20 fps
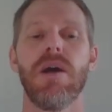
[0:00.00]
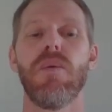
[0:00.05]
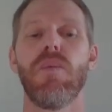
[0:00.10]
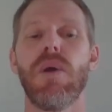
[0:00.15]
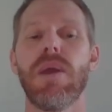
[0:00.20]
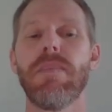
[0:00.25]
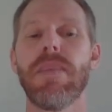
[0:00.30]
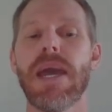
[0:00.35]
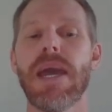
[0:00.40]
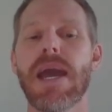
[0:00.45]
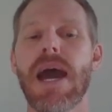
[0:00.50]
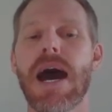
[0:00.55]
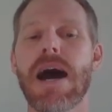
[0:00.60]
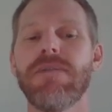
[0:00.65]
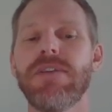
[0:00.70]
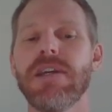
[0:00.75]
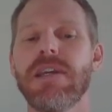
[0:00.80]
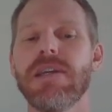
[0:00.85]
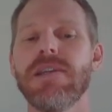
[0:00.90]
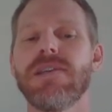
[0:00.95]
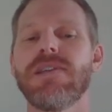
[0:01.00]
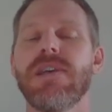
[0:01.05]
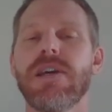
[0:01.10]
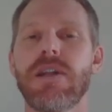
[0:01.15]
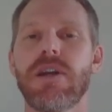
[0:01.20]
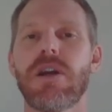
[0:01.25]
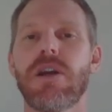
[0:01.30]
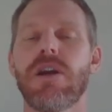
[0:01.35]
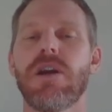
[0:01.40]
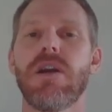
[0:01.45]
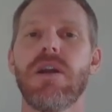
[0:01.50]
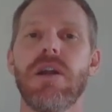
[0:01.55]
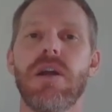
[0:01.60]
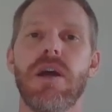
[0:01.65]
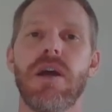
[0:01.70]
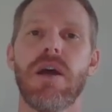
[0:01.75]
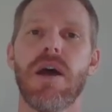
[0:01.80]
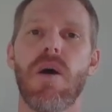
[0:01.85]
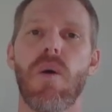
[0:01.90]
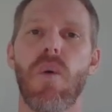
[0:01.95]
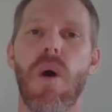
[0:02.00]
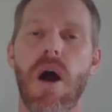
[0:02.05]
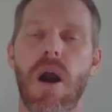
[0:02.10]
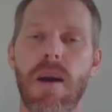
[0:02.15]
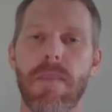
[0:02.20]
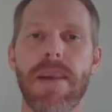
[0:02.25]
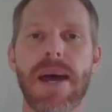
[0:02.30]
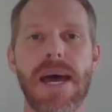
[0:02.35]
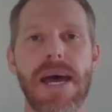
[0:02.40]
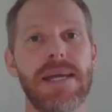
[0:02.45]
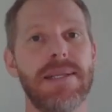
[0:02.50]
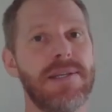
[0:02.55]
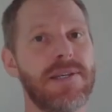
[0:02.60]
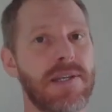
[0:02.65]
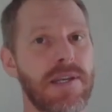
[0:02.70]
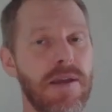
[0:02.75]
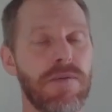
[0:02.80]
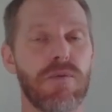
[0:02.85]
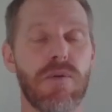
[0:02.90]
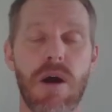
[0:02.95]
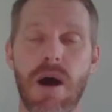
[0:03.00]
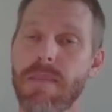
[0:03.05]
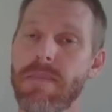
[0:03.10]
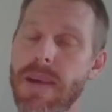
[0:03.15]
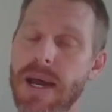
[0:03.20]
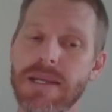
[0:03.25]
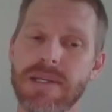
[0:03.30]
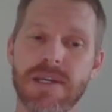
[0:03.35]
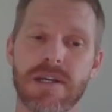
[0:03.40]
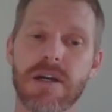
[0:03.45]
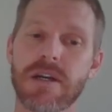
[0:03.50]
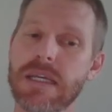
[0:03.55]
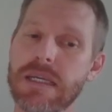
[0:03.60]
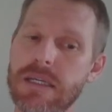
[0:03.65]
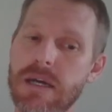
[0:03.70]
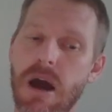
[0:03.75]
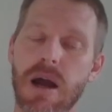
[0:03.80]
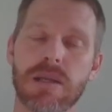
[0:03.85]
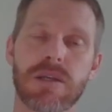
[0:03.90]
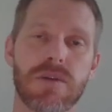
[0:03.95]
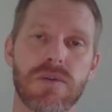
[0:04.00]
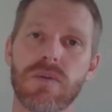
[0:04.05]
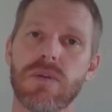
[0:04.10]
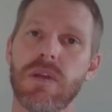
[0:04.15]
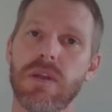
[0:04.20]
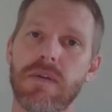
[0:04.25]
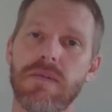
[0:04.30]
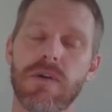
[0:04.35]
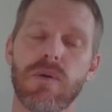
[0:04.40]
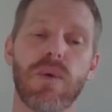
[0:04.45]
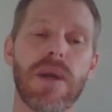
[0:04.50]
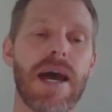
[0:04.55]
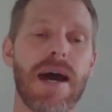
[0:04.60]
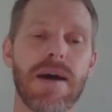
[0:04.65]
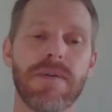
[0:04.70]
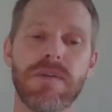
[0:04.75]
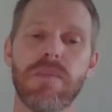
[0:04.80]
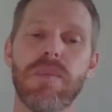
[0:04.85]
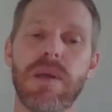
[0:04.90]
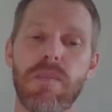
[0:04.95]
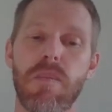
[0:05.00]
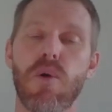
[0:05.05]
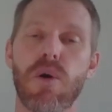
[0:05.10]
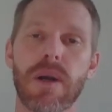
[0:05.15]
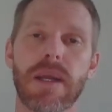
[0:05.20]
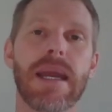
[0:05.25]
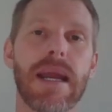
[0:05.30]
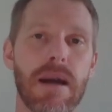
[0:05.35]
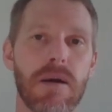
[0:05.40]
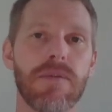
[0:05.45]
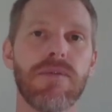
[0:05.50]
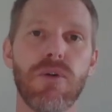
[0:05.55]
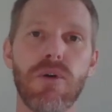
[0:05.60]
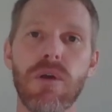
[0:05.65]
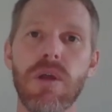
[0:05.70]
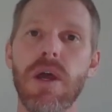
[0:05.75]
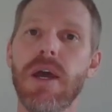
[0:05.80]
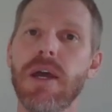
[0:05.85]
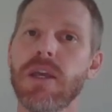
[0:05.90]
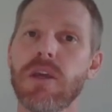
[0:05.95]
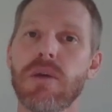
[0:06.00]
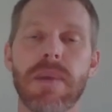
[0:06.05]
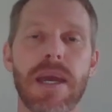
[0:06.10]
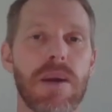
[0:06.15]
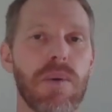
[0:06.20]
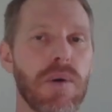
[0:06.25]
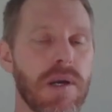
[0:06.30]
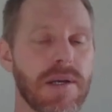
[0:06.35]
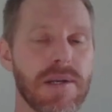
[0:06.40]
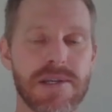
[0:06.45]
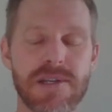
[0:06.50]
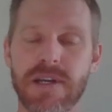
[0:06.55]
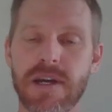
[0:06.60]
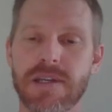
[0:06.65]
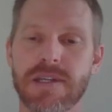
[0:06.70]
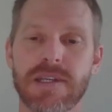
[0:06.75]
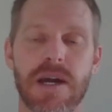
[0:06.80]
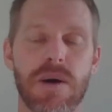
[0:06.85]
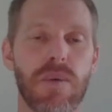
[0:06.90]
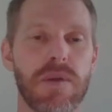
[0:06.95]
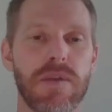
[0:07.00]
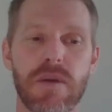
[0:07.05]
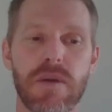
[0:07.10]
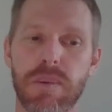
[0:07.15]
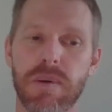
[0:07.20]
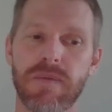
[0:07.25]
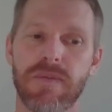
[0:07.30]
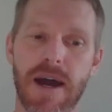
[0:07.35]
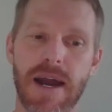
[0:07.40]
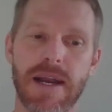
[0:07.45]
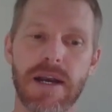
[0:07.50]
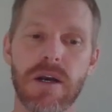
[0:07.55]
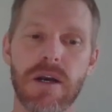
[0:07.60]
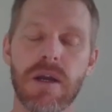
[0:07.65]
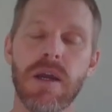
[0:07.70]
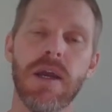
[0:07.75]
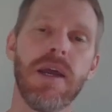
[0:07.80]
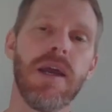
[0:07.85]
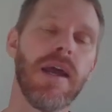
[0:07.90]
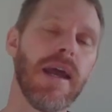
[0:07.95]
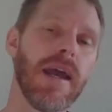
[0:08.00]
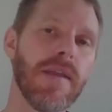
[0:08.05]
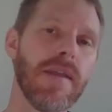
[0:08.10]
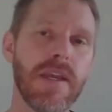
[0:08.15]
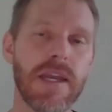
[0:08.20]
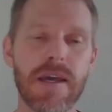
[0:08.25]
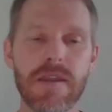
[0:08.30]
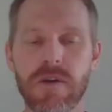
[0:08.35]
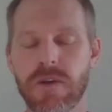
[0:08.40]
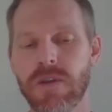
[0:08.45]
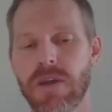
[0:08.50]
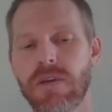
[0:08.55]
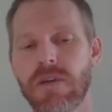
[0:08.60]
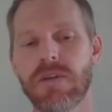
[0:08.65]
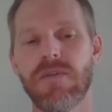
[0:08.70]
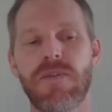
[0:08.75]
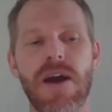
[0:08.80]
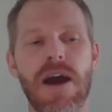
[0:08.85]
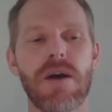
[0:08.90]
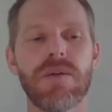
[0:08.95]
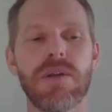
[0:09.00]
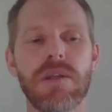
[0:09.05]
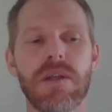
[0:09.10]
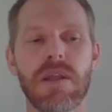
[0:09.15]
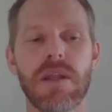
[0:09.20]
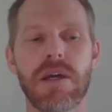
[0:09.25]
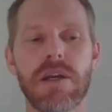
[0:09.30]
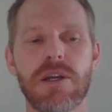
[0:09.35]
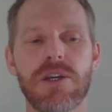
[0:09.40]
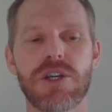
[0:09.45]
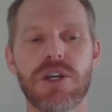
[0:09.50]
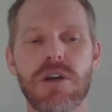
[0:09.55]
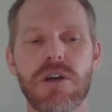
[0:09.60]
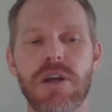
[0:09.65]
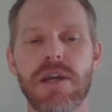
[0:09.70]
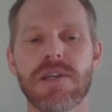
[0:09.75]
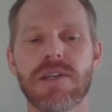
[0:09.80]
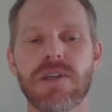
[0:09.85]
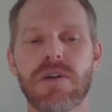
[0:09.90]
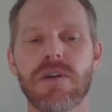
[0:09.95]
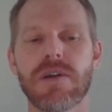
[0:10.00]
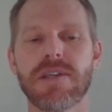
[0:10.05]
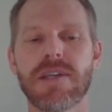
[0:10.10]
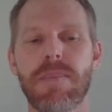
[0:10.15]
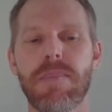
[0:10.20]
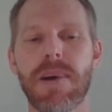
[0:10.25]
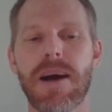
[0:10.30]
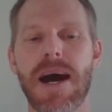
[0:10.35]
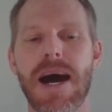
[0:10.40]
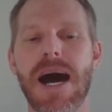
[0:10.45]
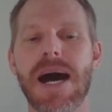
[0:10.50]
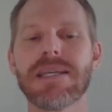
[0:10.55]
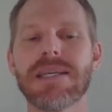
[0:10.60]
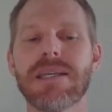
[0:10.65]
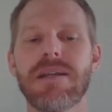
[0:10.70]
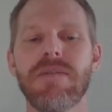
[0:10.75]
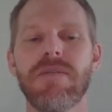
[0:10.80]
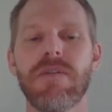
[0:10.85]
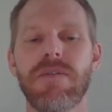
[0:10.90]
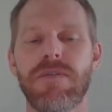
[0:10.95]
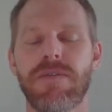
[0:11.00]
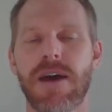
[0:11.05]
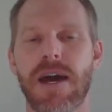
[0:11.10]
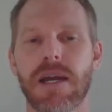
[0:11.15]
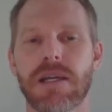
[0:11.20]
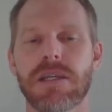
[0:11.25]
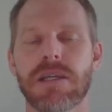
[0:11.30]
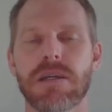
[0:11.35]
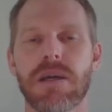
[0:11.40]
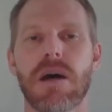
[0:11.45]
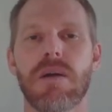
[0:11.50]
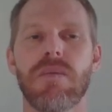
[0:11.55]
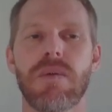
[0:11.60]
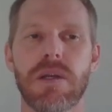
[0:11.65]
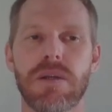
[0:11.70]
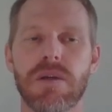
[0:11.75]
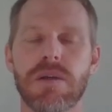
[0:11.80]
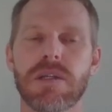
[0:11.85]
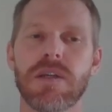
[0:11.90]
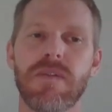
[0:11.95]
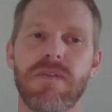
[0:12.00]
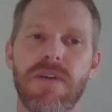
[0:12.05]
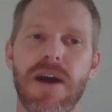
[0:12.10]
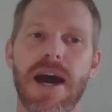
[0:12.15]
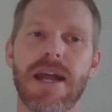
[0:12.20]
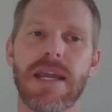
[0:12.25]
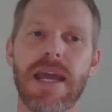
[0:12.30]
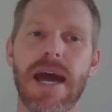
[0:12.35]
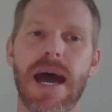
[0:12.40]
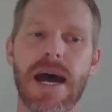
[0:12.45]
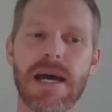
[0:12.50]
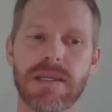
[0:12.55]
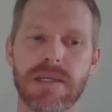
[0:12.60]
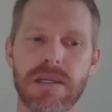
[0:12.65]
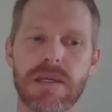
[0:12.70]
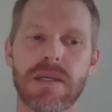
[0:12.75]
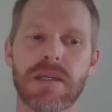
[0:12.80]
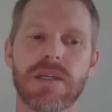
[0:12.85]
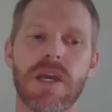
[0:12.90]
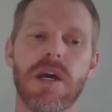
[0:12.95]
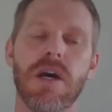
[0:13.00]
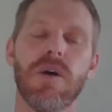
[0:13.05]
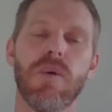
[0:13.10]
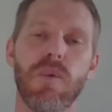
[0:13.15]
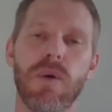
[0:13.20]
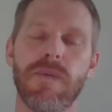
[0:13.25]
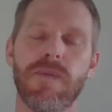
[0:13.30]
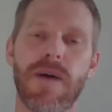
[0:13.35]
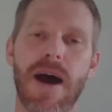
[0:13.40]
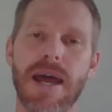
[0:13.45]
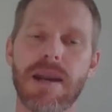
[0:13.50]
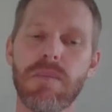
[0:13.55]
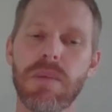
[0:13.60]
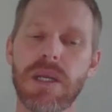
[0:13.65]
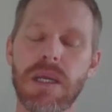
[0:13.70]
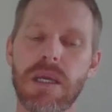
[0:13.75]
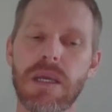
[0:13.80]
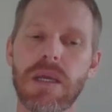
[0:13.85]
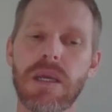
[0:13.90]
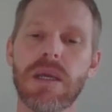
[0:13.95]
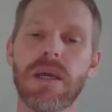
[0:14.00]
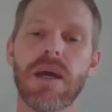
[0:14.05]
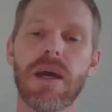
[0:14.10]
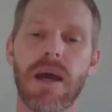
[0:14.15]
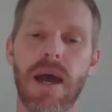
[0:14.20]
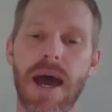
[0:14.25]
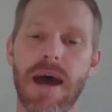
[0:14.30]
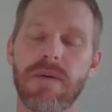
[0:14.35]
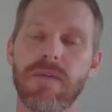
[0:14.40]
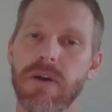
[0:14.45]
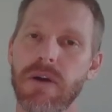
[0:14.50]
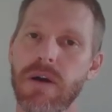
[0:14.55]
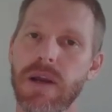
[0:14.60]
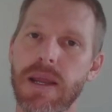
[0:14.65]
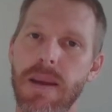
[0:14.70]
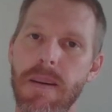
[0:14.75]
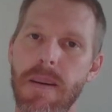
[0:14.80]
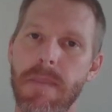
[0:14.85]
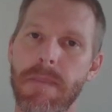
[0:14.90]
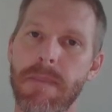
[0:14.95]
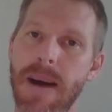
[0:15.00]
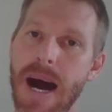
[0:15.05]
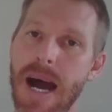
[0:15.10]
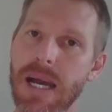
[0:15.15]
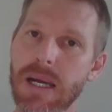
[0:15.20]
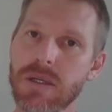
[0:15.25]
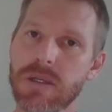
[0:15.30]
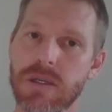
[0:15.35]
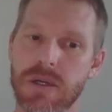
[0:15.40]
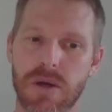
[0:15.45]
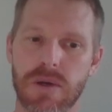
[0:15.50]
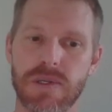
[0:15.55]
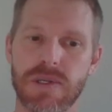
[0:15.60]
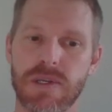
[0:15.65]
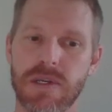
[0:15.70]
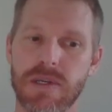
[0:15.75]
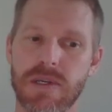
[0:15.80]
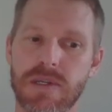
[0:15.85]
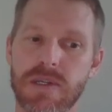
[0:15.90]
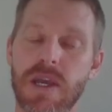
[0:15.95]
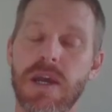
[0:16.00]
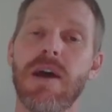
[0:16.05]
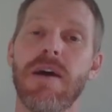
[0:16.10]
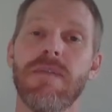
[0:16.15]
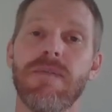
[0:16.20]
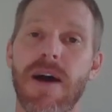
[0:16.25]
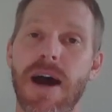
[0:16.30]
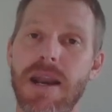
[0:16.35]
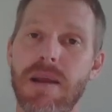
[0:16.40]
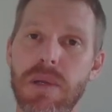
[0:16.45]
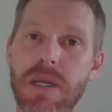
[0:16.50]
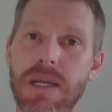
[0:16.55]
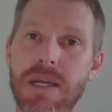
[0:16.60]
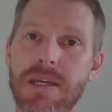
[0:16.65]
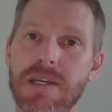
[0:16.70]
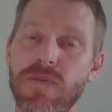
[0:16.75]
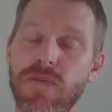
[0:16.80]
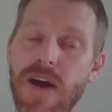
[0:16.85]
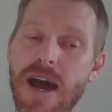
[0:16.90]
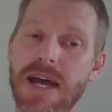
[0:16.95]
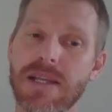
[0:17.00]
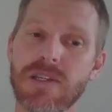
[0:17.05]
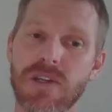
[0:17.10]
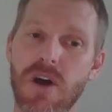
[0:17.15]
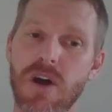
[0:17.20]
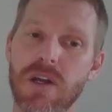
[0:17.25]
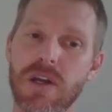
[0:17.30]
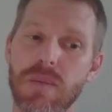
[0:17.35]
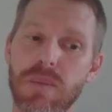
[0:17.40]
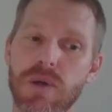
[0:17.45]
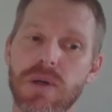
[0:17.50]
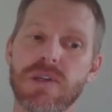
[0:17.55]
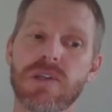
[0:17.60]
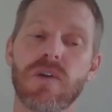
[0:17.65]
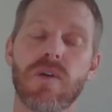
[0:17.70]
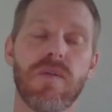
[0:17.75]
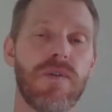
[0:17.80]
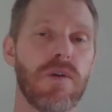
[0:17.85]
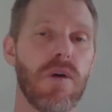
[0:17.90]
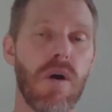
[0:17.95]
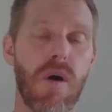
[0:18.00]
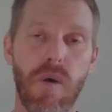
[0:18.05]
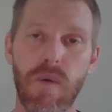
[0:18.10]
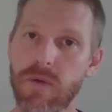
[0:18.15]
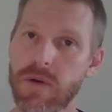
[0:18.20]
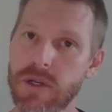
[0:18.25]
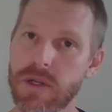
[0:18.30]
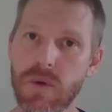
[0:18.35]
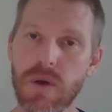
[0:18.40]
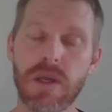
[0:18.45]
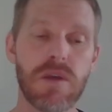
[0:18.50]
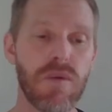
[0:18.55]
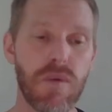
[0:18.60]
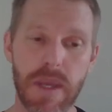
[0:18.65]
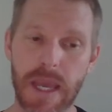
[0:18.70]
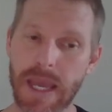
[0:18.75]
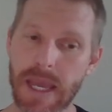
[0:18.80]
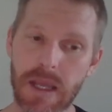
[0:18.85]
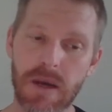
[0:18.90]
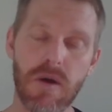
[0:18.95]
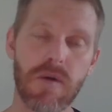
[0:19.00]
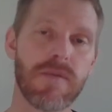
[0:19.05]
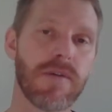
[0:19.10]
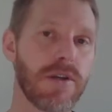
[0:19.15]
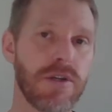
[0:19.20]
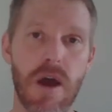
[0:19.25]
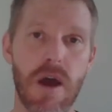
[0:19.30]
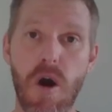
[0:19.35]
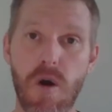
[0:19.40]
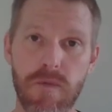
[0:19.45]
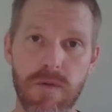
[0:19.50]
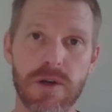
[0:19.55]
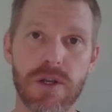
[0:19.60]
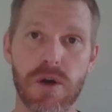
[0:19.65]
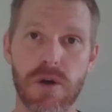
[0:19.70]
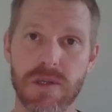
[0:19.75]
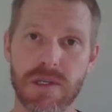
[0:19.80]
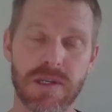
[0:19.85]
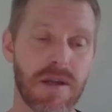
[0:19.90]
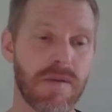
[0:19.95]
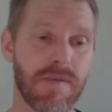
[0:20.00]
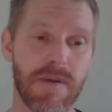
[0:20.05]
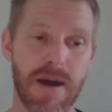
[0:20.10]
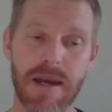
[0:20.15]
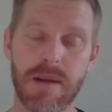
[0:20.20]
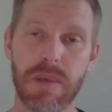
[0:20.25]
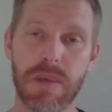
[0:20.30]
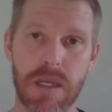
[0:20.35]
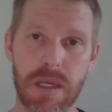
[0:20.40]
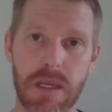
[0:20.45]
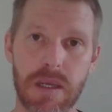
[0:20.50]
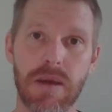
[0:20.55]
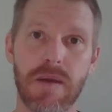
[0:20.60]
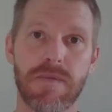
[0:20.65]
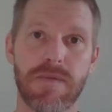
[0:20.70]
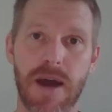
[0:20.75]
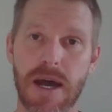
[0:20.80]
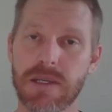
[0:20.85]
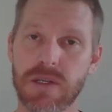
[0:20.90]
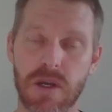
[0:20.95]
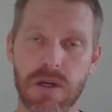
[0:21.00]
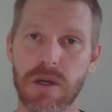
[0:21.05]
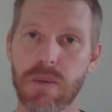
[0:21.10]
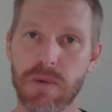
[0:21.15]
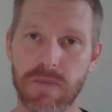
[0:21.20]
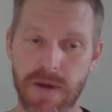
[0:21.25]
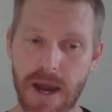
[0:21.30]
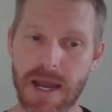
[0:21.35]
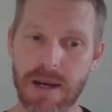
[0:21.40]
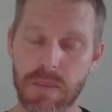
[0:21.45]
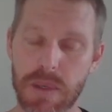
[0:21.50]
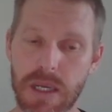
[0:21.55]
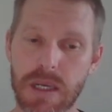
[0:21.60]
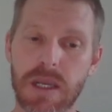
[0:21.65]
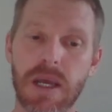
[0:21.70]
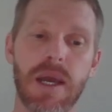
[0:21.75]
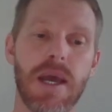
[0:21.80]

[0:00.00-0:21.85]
We may have to consider our meds. If we're on meds that are detoxed through the liver, we have to be more careful. You may want to discuss that with your provider. And the other thing found in the literature is there is a positive effect on reducing fatty acids with vitamin E at very mild doses. Vitamin E is fat soluble, so if you overdo it, you can overdose on a vitamin E fat soluble vitamin.